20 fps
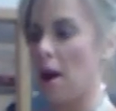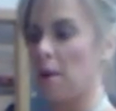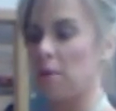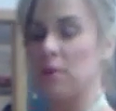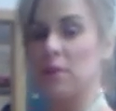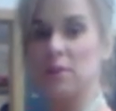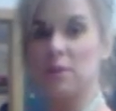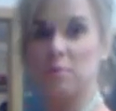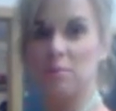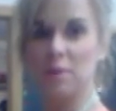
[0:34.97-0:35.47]

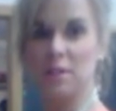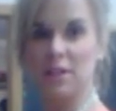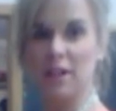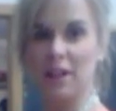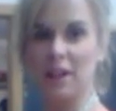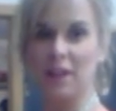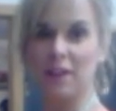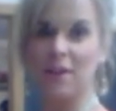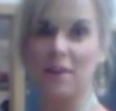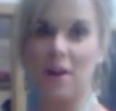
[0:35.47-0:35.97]
These in
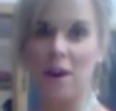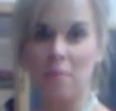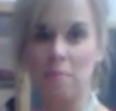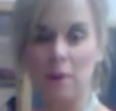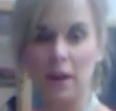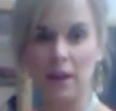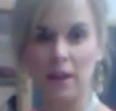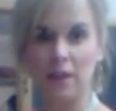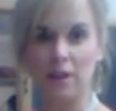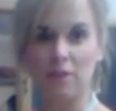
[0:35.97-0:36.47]
particular I'm
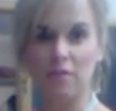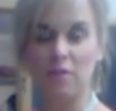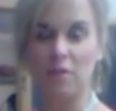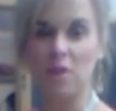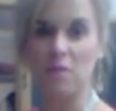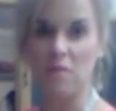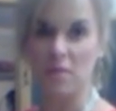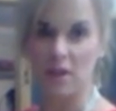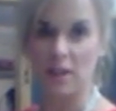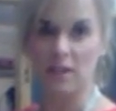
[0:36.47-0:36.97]
making for an
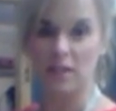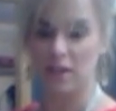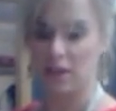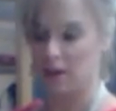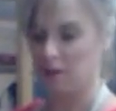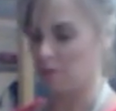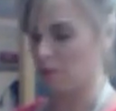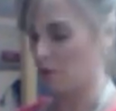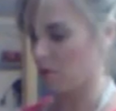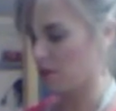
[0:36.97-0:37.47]
event that
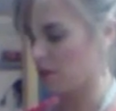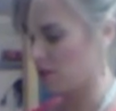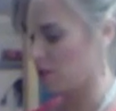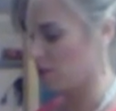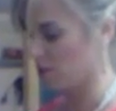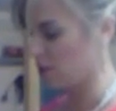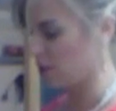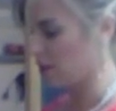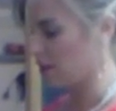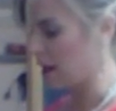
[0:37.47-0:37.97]
I'm going
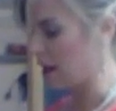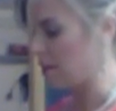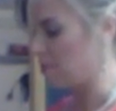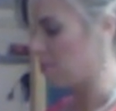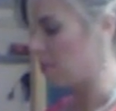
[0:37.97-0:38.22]
to tonight,